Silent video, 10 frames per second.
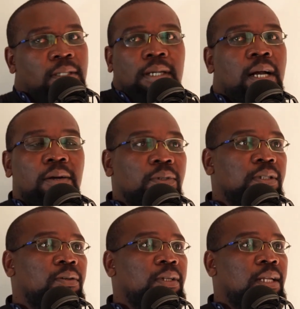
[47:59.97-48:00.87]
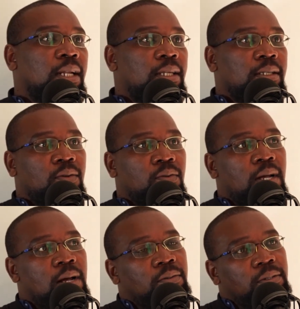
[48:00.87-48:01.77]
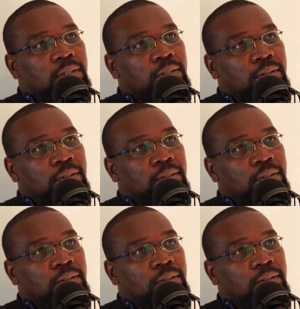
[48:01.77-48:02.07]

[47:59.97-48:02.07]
how is he going to run his own house?